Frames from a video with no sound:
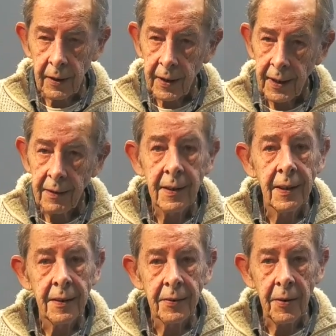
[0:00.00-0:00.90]
Okay,
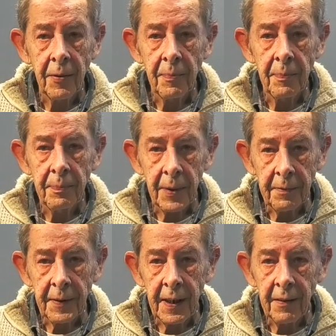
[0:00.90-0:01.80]
so bye
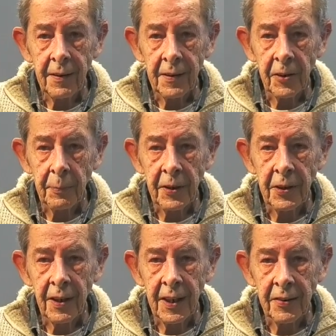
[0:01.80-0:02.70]
for now, and I'll speak to
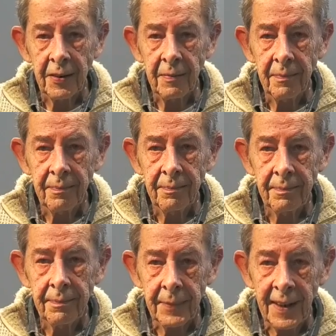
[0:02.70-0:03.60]
you later.
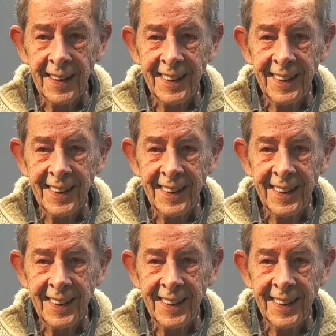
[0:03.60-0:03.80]
Bye.